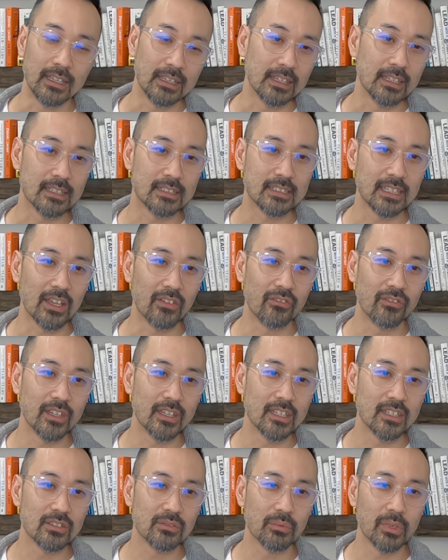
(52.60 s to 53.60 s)
in the
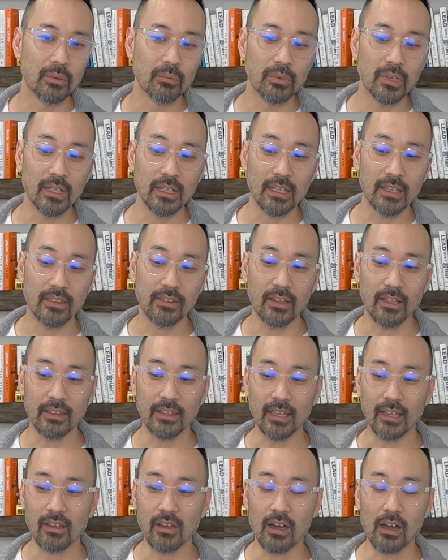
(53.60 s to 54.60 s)
70s, we really
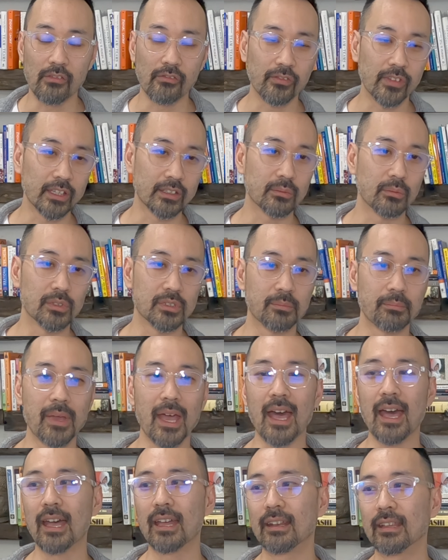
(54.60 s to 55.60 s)
thought that conflict was
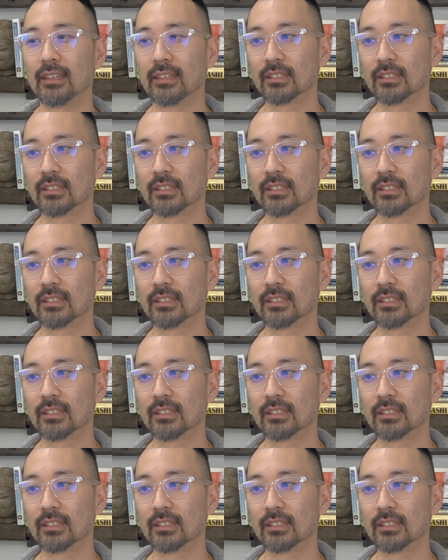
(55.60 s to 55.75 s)
bad.